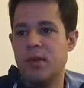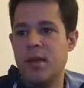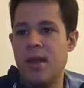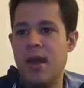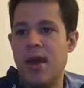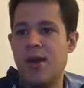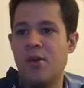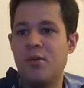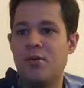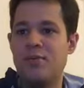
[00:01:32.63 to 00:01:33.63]

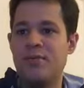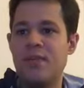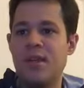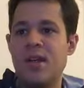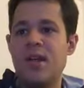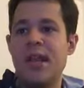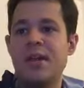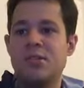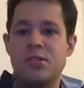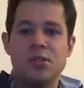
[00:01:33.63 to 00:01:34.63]
Now
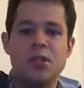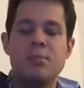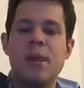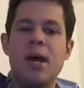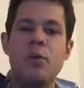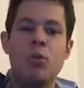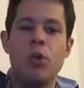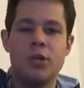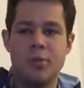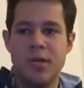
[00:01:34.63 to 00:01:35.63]
to my
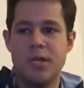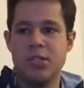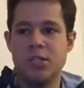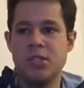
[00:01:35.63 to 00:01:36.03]
awards prediction.